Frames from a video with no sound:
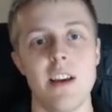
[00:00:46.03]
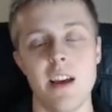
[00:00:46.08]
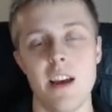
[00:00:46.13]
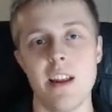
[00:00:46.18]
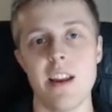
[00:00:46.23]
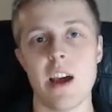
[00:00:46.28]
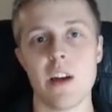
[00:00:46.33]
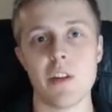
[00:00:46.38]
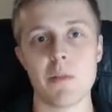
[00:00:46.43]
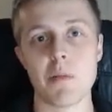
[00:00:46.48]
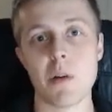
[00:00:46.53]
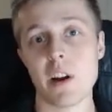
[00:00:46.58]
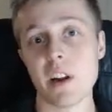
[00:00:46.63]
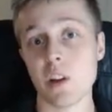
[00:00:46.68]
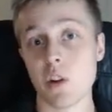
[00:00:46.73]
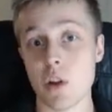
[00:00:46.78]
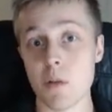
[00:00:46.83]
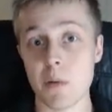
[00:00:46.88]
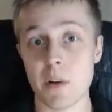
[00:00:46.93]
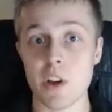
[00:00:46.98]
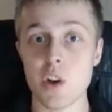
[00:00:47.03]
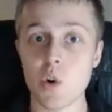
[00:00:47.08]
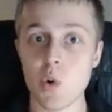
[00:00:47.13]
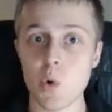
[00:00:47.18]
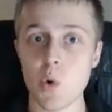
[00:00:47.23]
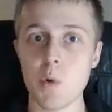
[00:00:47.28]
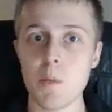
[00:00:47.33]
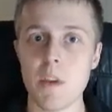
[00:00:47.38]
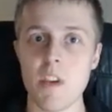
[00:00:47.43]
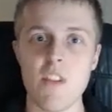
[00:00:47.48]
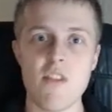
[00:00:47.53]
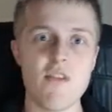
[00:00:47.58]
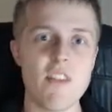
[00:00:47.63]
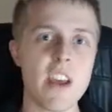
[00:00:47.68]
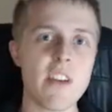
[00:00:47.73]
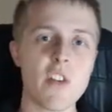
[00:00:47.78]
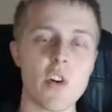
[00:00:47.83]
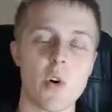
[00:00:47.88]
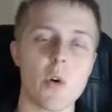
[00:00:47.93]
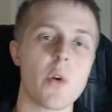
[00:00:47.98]
Now, the product looks pretty cool, but you've
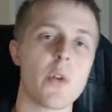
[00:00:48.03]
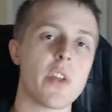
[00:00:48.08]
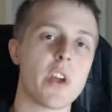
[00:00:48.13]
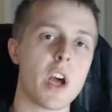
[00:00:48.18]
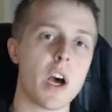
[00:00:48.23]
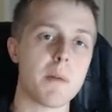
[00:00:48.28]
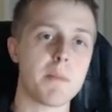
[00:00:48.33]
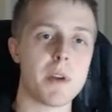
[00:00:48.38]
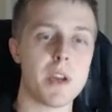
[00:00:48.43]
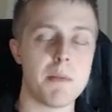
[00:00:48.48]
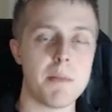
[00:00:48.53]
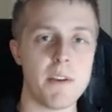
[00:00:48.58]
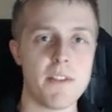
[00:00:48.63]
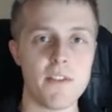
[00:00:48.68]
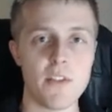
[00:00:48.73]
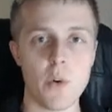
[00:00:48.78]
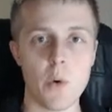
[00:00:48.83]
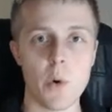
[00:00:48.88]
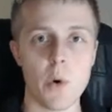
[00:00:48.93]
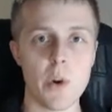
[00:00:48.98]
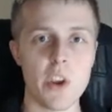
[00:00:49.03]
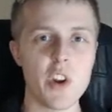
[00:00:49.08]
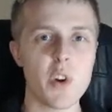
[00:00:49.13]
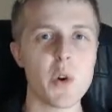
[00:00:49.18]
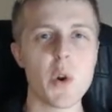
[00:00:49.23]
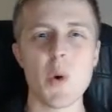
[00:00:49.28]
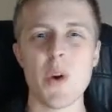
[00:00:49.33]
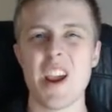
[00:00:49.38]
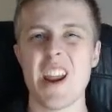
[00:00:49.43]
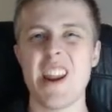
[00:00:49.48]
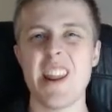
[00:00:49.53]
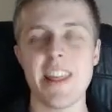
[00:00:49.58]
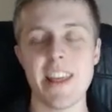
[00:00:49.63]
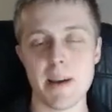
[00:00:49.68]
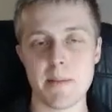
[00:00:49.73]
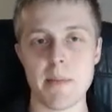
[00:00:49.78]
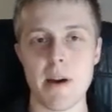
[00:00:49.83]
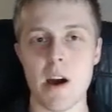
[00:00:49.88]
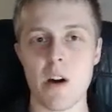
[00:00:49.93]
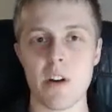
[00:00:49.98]
never heard of the company before. You don't know anything
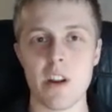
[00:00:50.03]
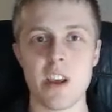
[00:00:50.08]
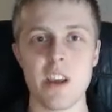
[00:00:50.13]
about it.